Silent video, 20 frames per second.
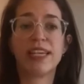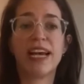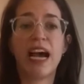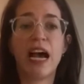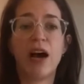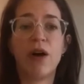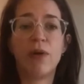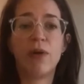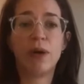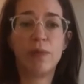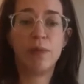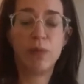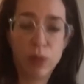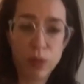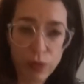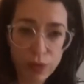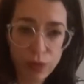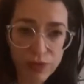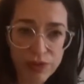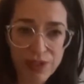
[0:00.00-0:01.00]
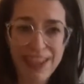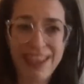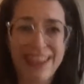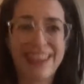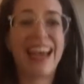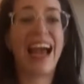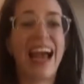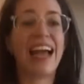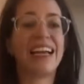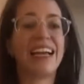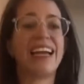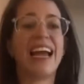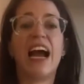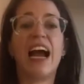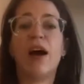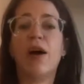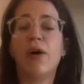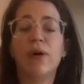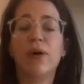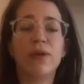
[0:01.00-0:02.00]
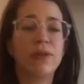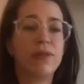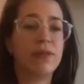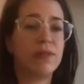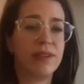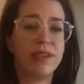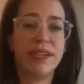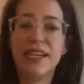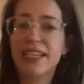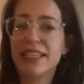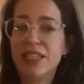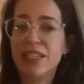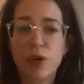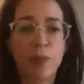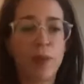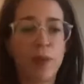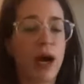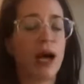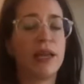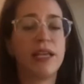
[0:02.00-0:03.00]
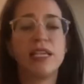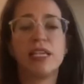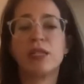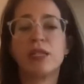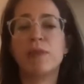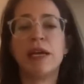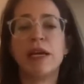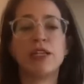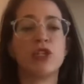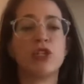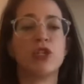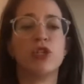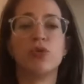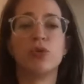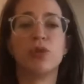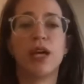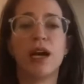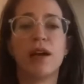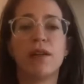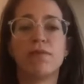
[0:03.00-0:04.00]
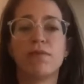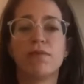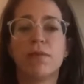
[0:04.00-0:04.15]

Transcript: How it moves, like cat-cow, is your body is meant to do that.